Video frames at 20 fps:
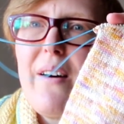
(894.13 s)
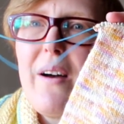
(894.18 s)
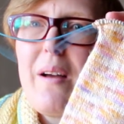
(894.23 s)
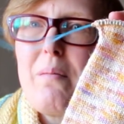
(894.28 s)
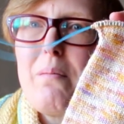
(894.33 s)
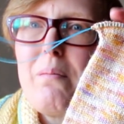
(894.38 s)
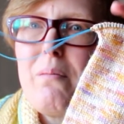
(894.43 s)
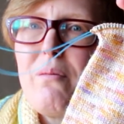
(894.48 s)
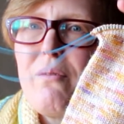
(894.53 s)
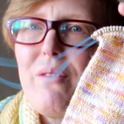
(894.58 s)

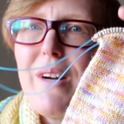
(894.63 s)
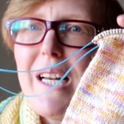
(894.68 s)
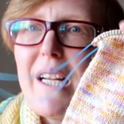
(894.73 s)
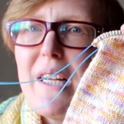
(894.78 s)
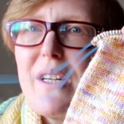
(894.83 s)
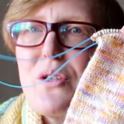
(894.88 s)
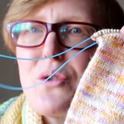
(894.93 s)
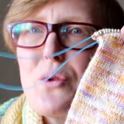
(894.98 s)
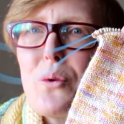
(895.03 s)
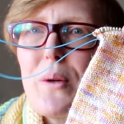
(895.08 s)
I'm
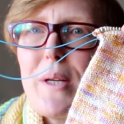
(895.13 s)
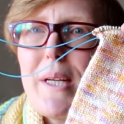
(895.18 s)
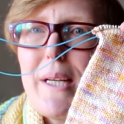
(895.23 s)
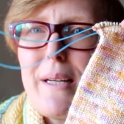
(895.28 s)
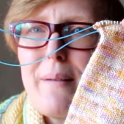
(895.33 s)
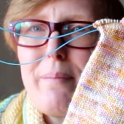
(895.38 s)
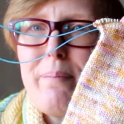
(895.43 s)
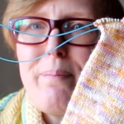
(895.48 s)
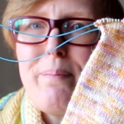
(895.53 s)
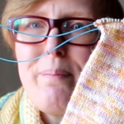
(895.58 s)
really
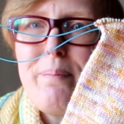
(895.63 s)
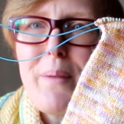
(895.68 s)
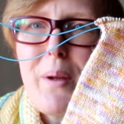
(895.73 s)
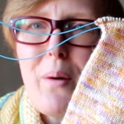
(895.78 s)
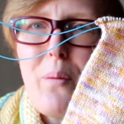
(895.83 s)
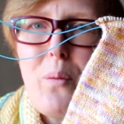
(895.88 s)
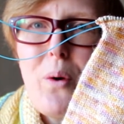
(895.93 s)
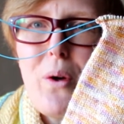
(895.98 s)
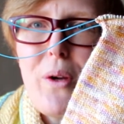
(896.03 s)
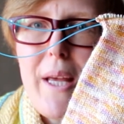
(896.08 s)
enjoying
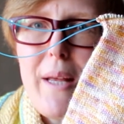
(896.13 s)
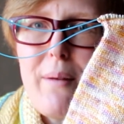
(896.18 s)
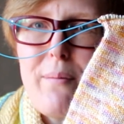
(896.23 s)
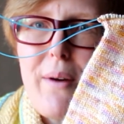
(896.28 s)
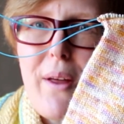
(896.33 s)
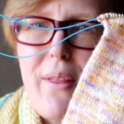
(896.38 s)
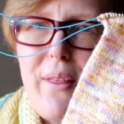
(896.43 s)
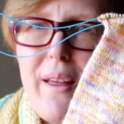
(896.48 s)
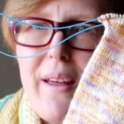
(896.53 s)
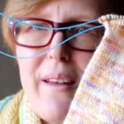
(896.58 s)
working
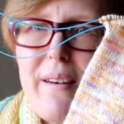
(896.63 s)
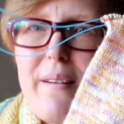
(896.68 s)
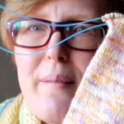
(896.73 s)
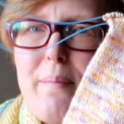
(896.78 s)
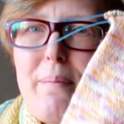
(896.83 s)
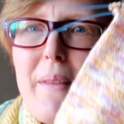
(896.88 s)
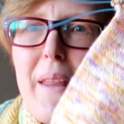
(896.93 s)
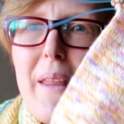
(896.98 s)
with it.